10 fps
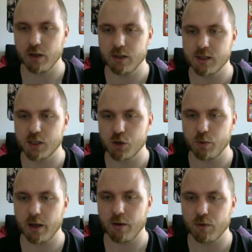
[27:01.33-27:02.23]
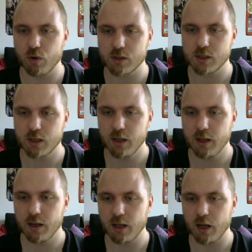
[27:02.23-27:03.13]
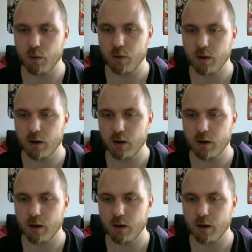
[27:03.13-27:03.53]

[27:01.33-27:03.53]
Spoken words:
in such a way. Of course, now